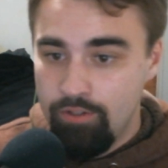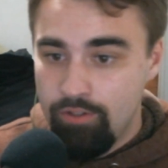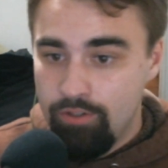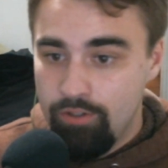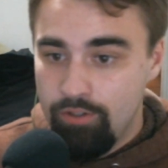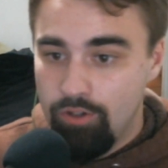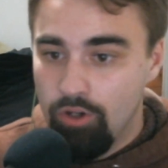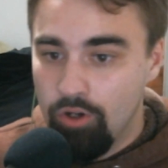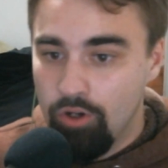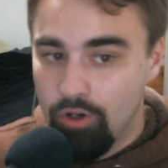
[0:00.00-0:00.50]

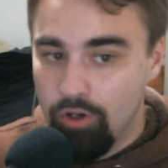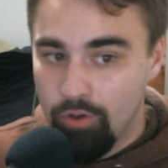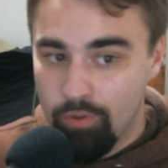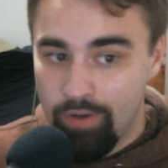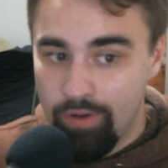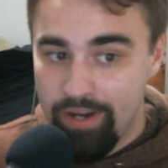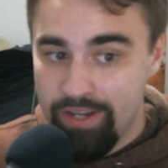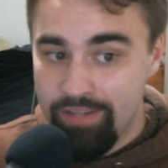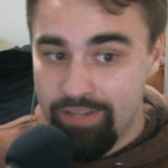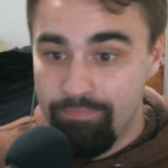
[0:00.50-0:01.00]

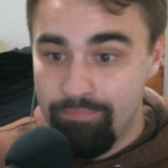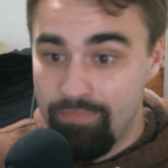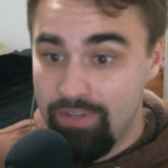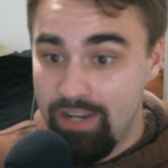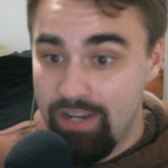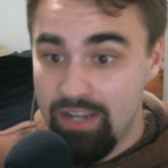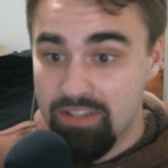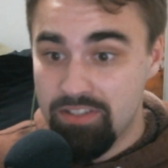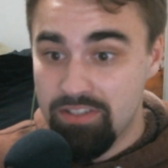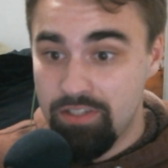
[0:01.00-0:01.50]
alrighty,
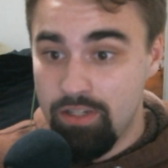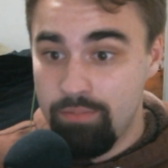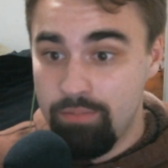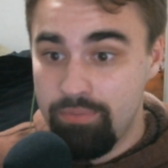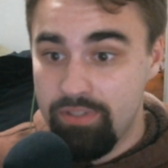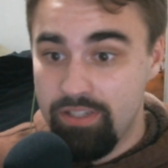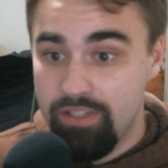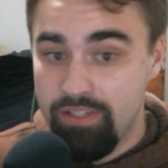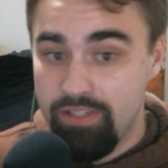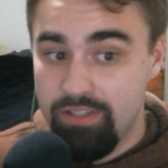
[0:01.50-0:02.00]
next
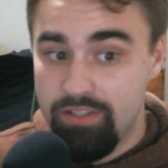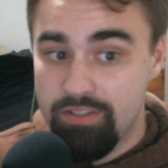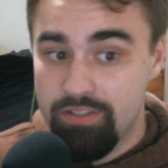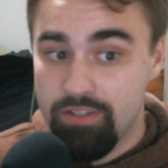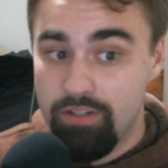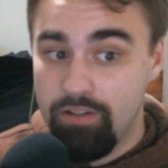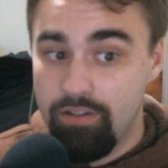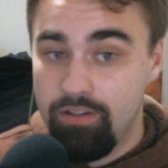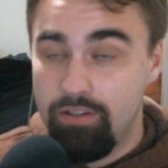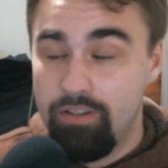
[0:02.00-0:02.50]
up is
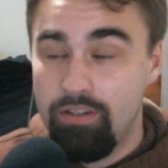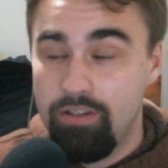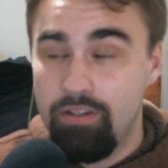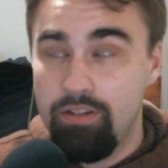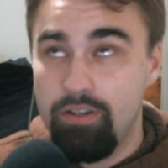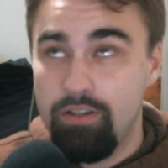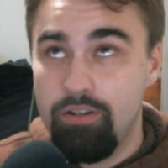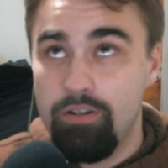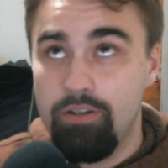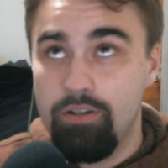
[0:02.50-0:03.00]

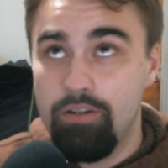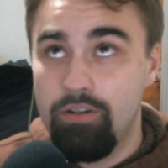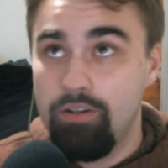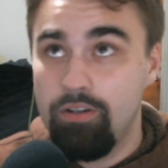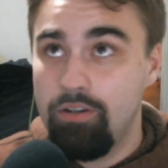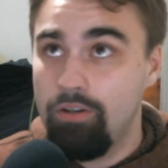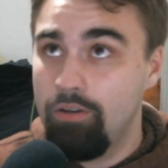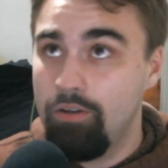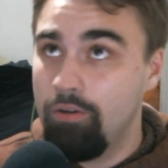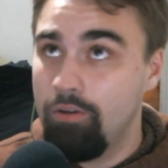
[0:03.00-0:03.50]

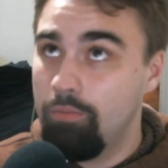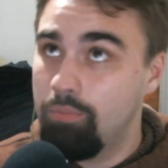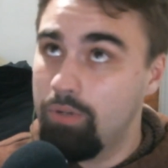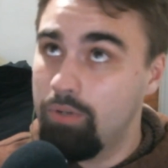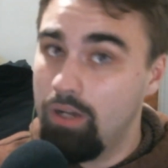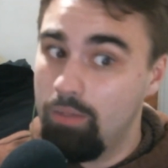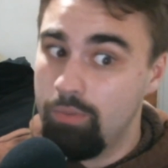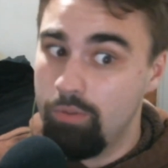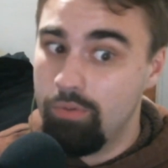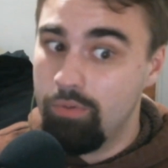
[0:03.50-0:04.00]

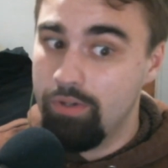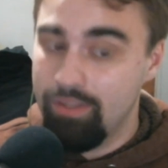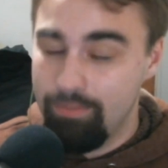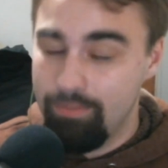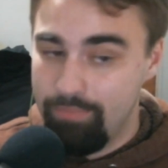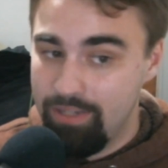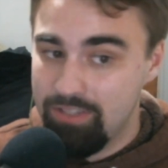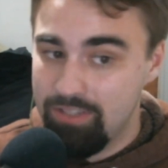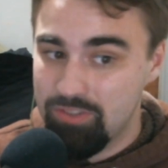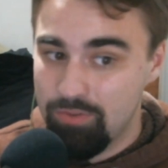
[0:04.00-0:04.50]
probably one of the
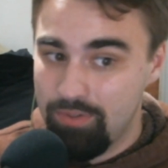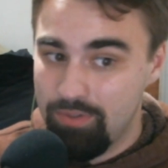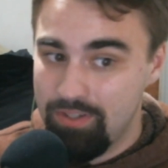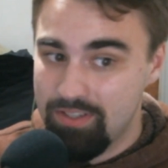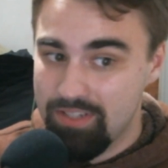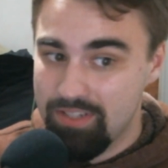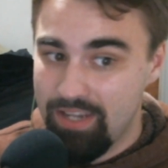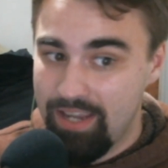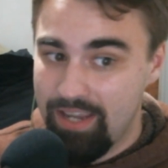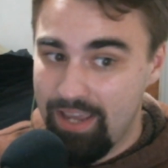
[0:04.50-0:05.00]
best
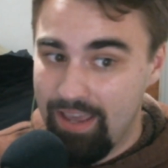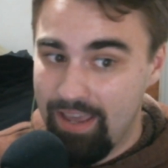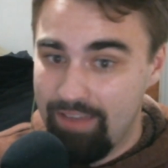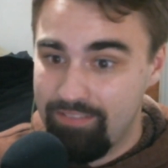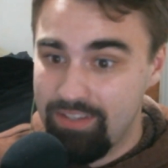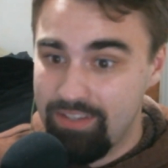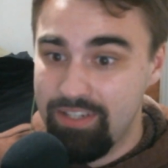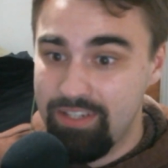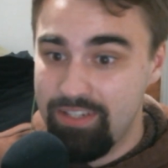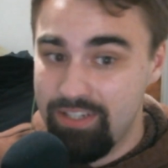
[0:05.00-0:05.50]
ones I
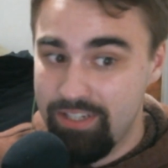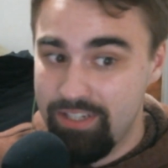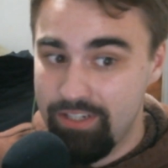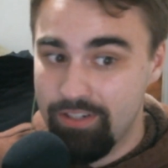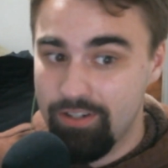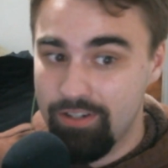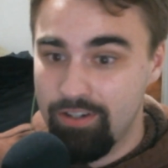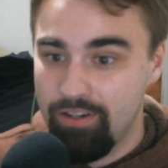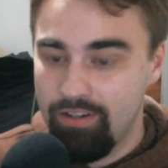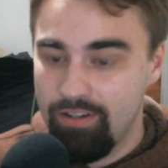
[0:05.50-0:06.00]
have in
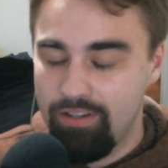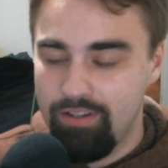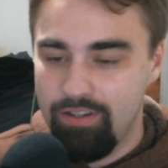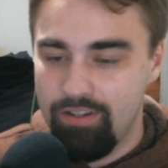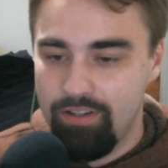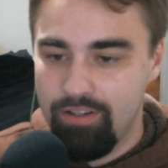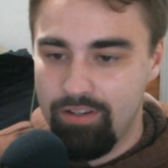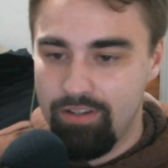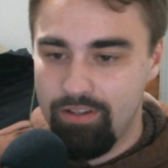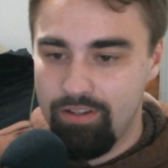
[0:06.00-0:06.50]
here.
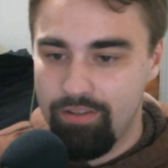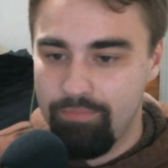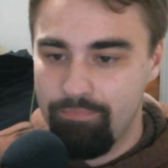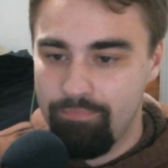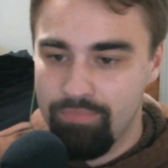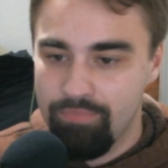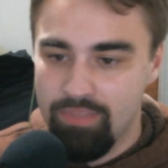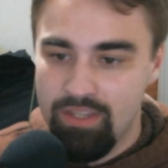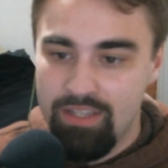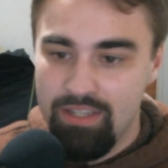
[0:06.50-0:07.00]

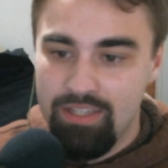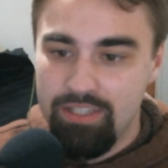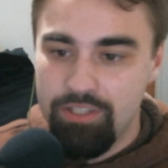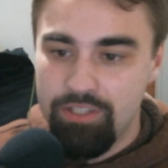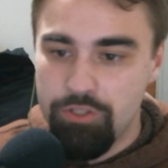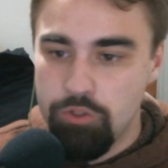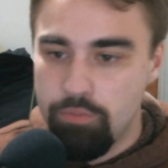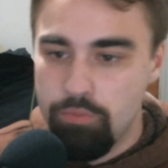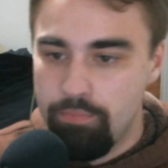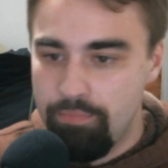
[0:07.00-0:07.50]

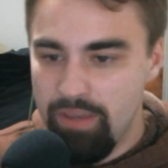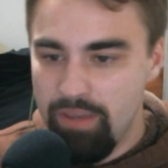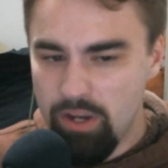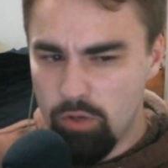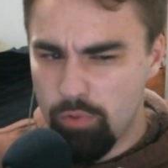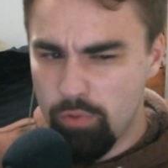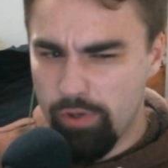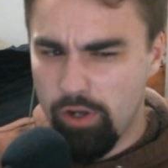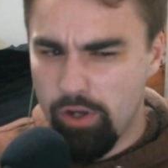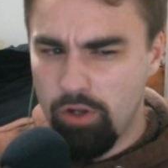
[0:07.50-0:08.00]

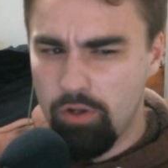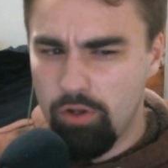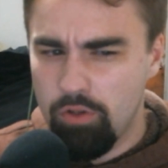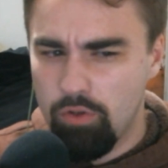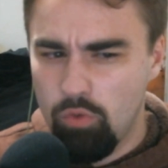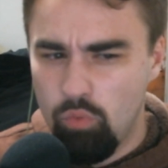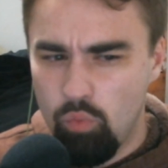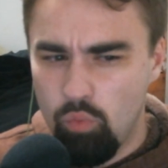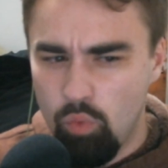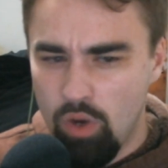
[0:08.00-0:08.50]
Ubiquinol,
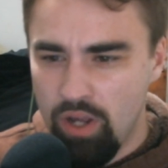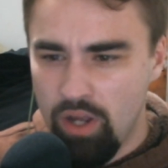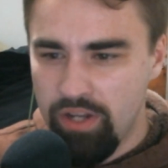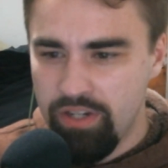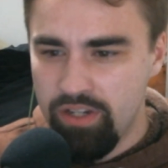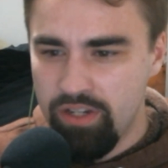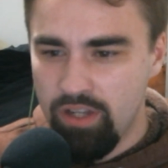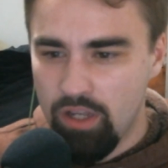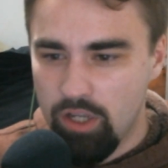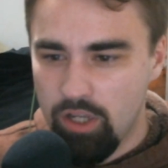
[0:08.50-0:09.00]

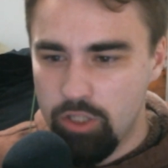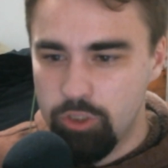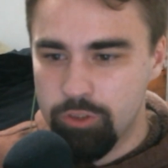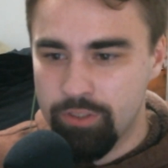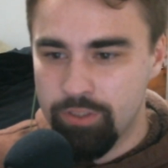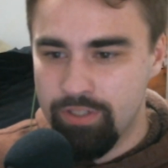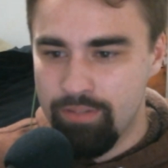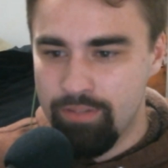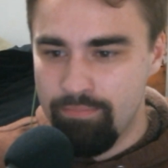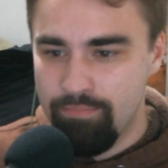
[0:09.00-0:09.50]

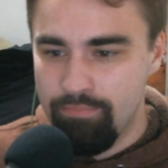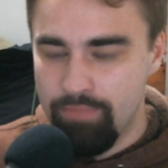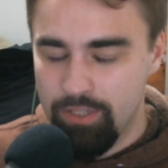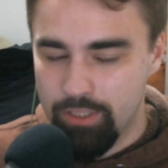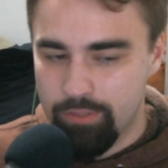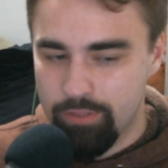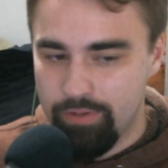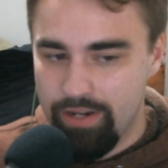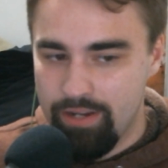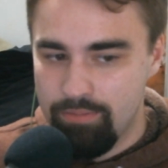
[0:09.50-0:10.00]
100
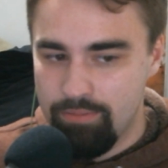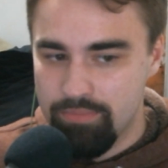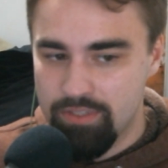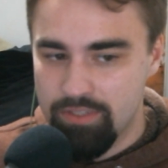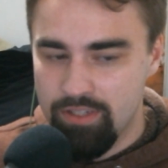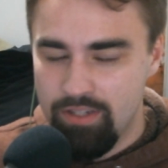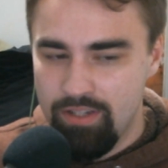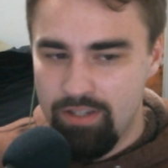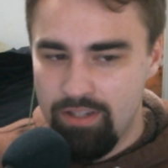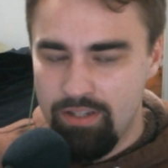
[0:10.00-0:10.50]
milligrams.
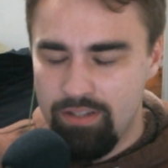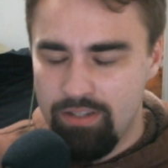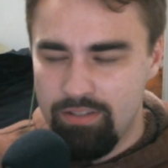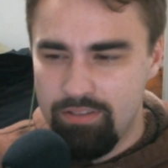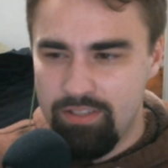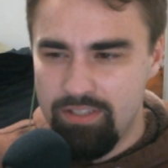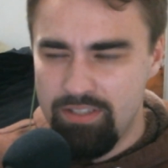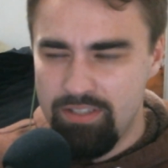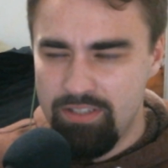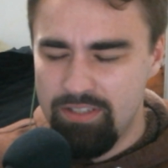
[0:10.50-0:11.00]

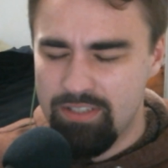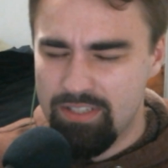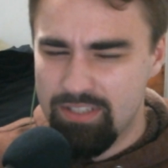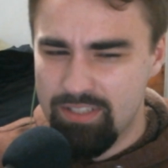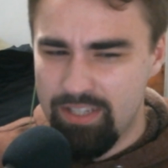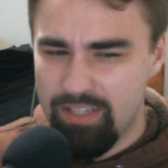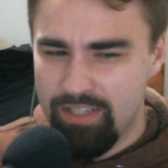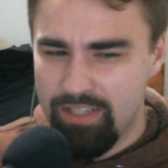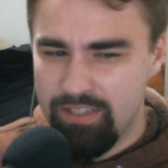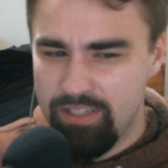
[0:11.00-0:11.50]
This is a
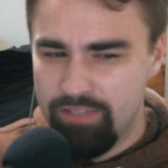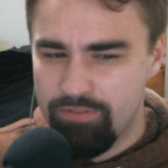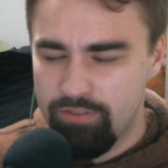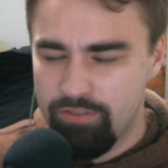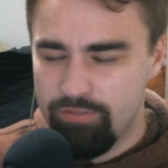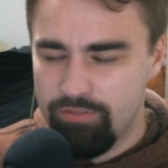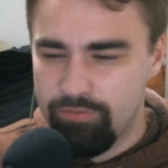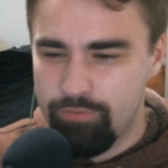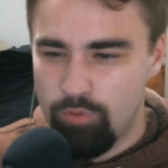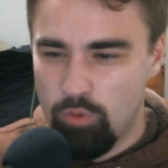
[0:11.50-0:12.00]
slightly
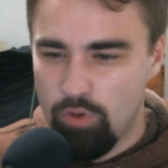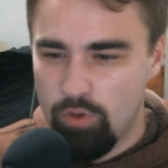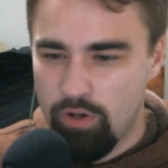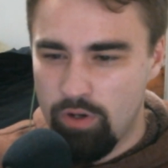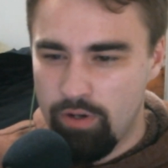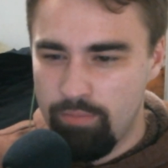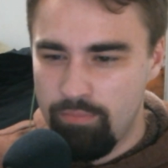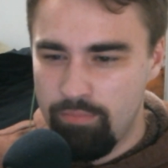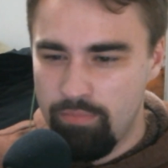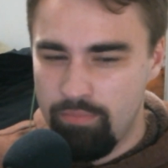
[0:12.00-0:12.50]
different
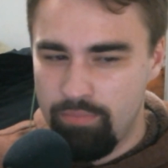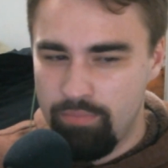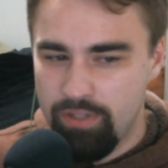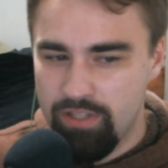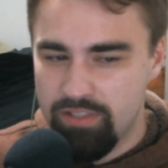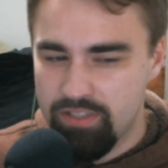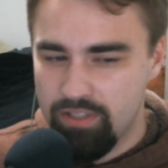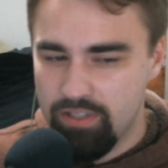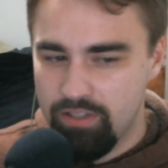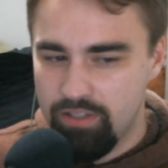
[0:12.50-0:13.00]
form, but
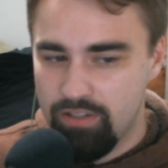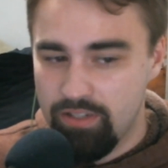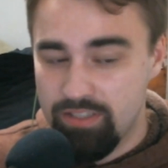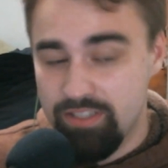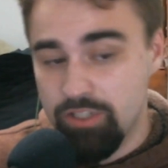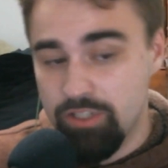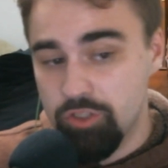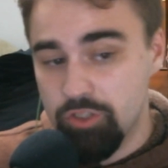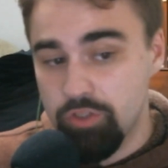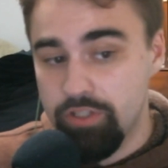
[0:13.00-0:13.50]
it's
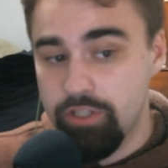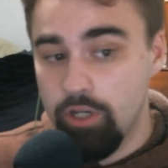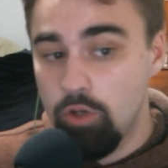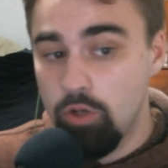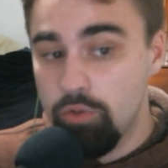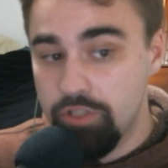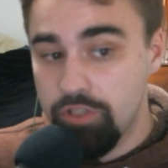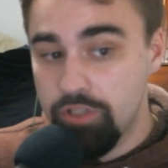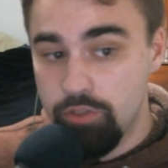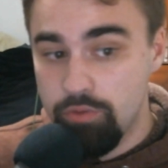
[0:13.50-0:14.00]
essentially
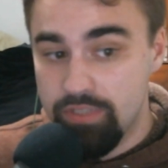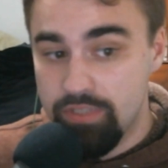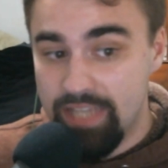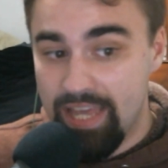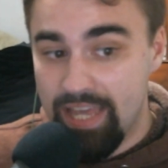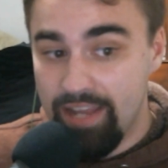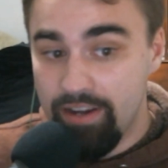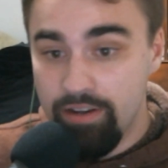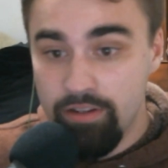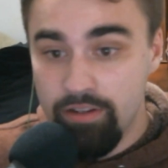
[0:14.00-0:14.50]

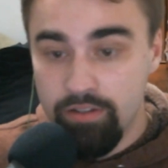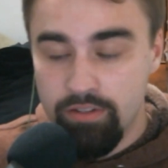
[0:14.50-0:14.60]
CoQ10,